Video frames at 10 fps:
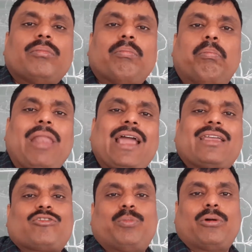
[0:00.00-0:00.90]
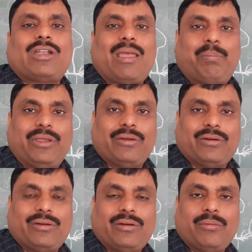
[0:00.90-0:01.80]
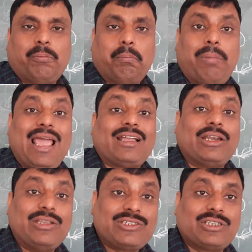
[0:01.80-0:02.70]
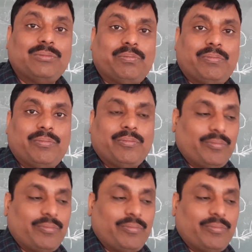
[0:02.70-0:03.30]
black spot appear. Black region